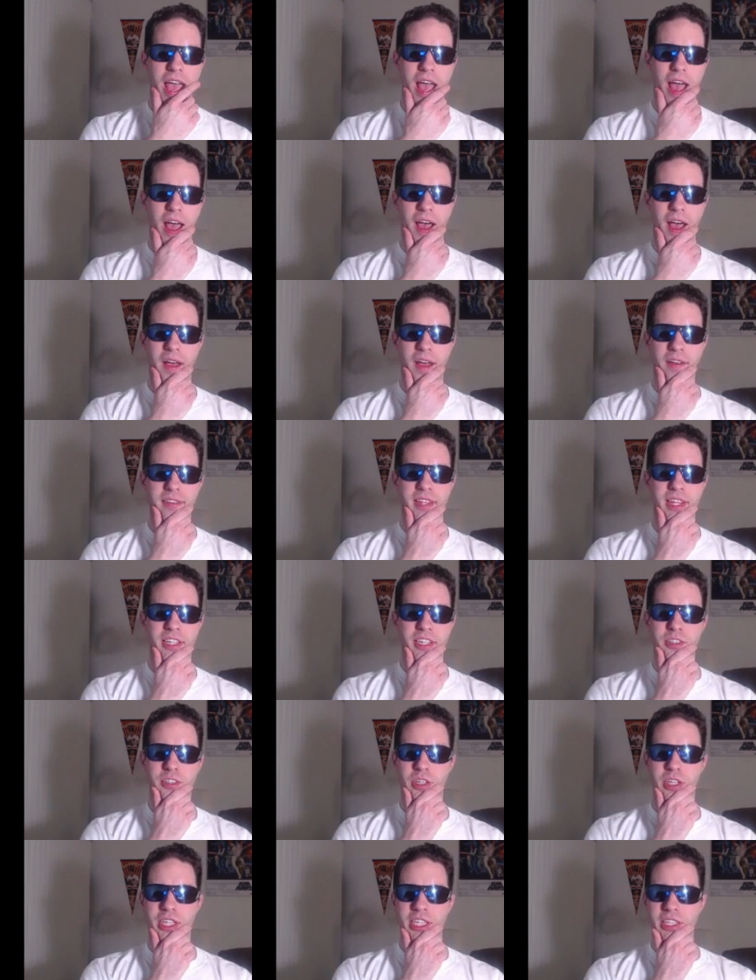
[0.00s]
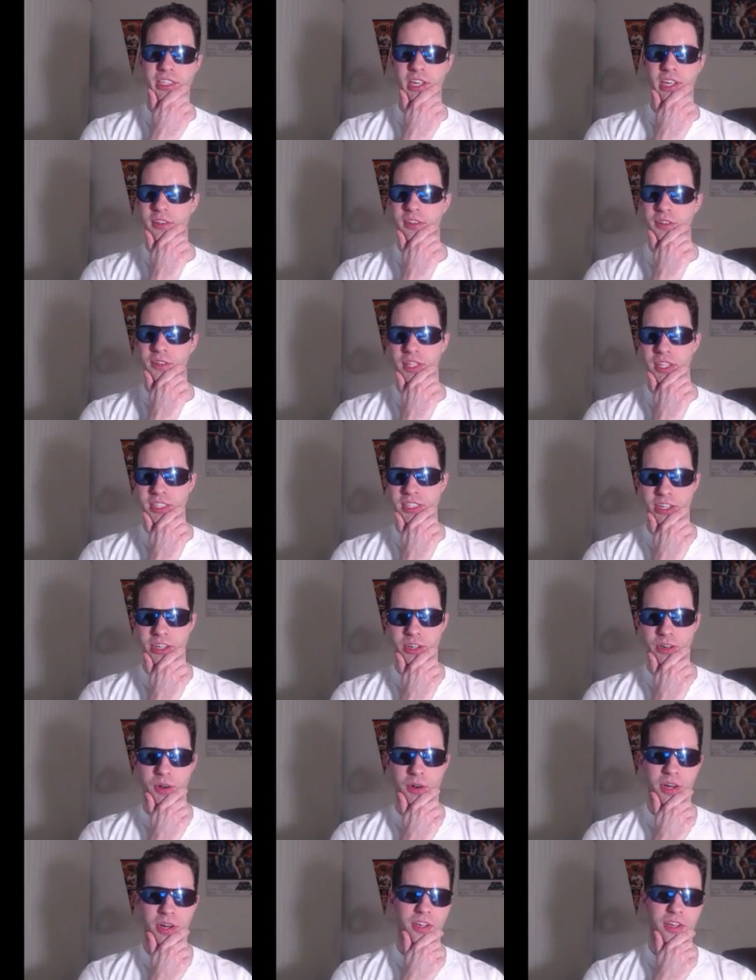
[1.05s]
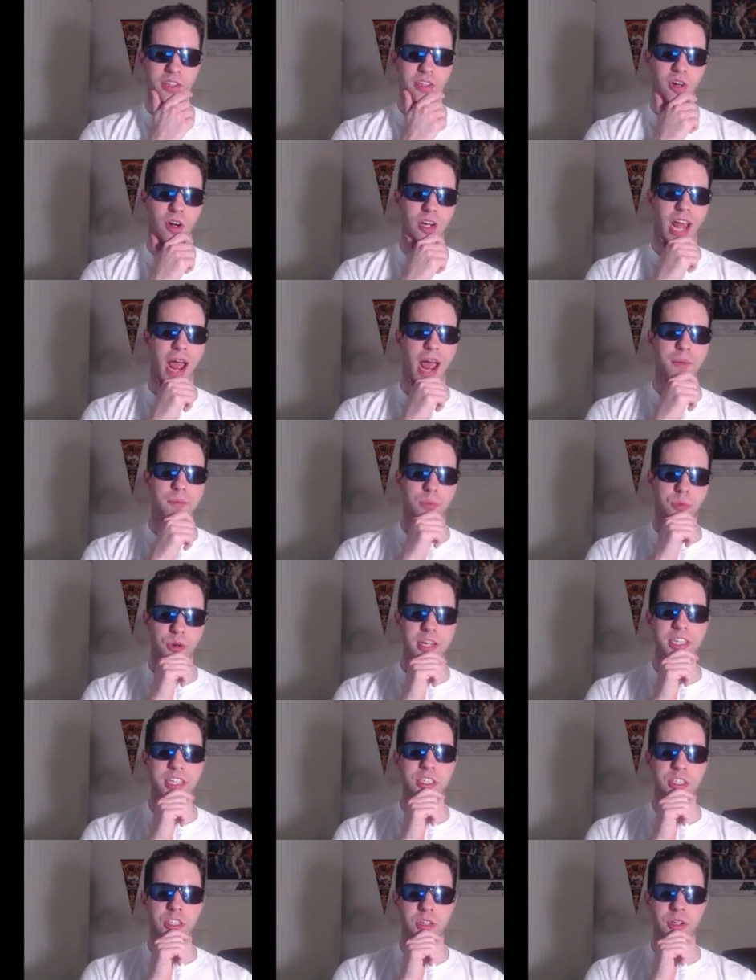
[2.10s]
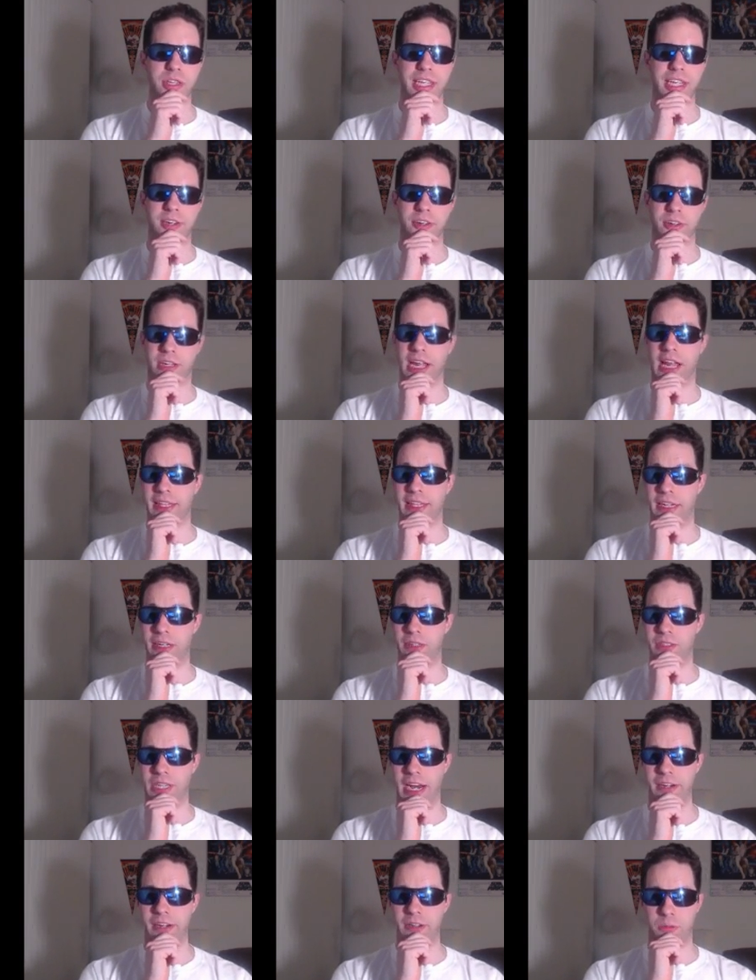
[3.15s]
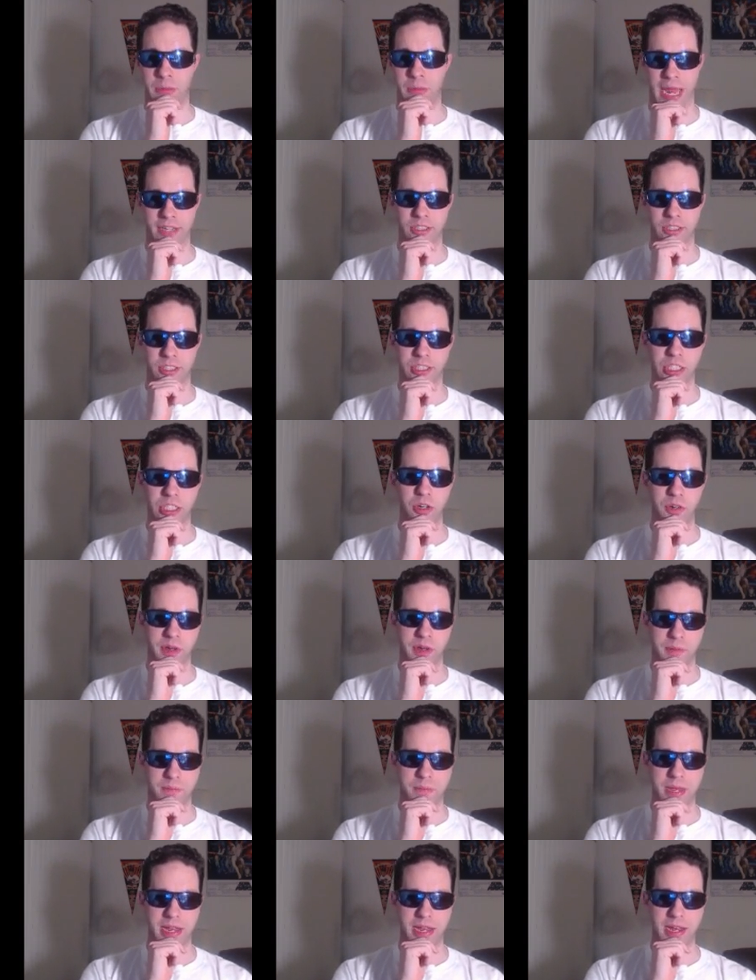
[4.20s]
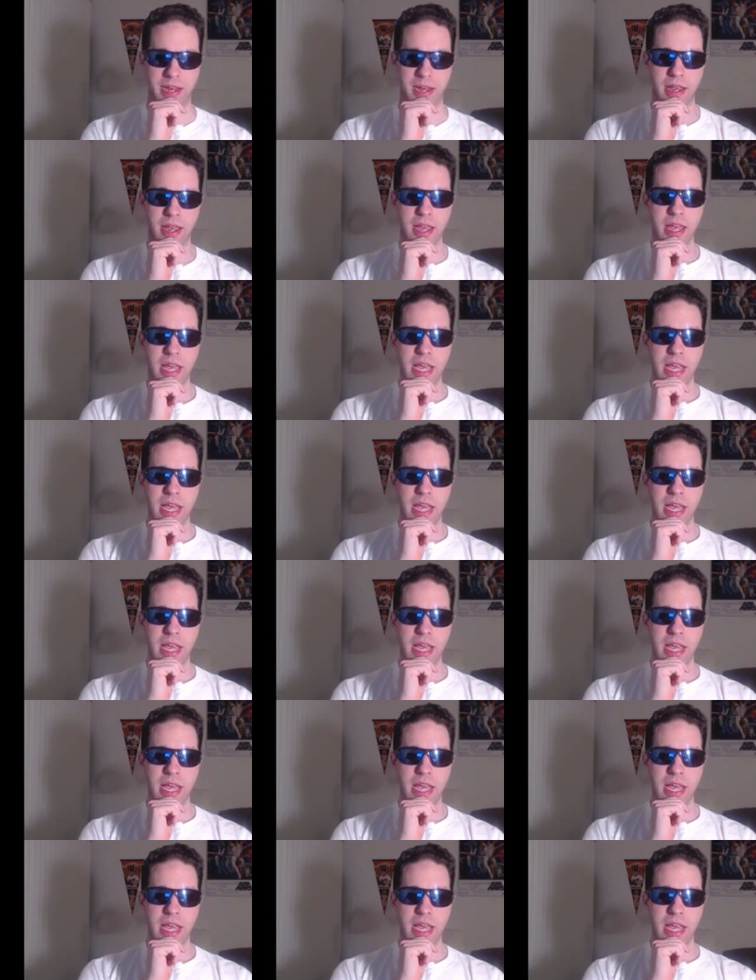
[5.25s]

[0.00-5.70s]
Then you look at other things that are going on in the card. I'm pretty sure the Intercontinental title match is going to be